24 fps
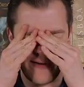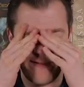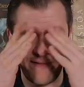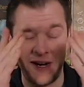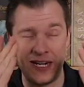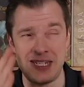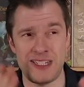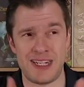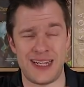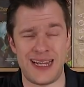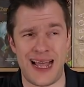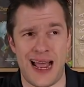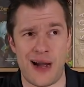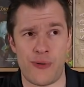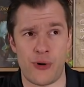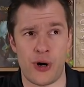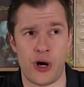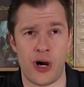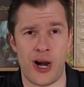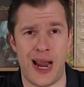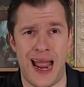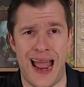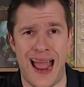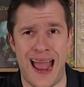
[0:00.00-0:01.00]
Final
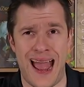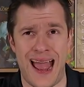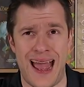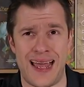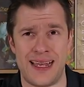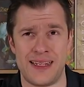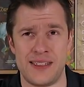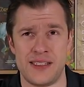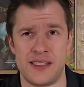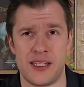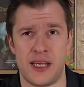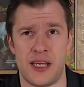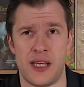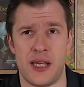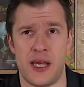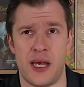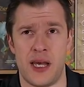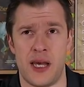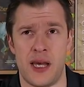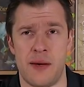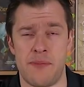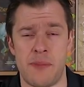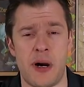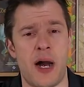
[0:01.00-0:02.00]
Hour and
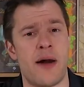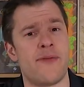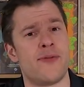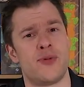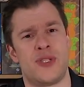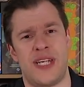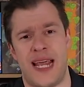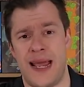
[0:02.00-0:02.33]
Marvel